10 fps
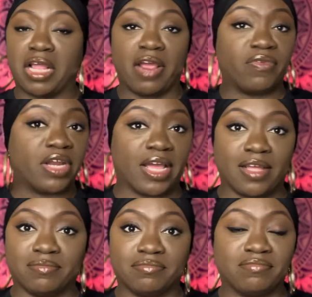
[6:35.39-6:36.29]
every
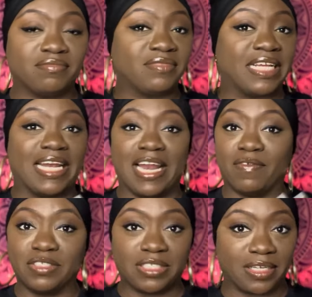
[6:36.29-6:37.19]
day,
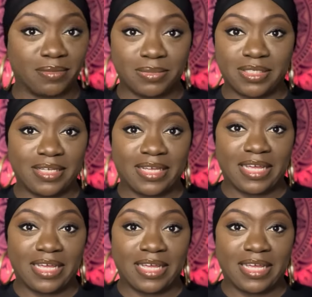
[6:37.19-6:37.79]
never skipped.